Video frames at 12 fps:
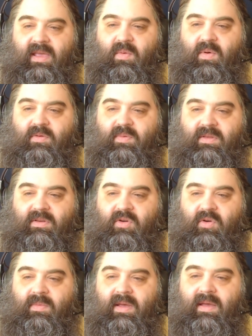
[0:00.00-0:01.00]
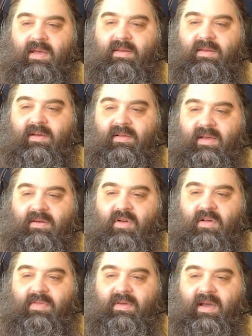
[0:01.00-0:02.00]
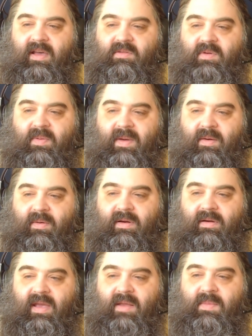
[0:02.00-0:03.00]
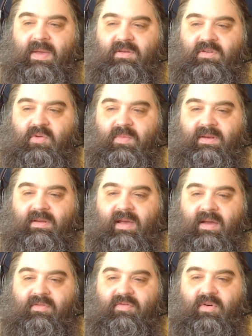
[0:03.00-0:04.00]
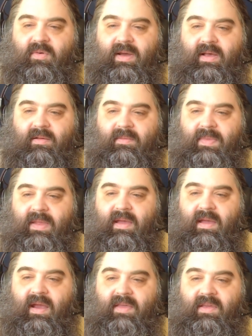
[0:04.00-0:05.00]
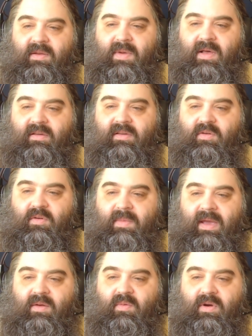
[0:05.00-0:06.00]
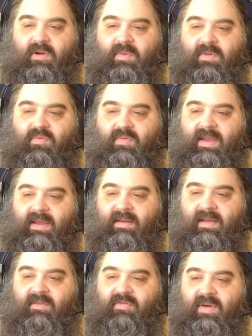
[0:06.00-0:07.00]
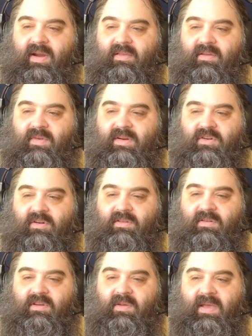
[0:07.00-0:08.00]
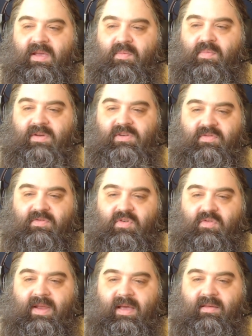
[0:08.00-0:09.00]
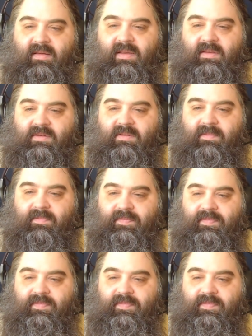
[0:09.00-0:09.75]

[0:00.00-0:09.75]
he worked with Doom to collect all the cosmic power and make Doom into God for a while, and then Molecule Man worked with Reed and Franklin Richards to make a bunch of new realities.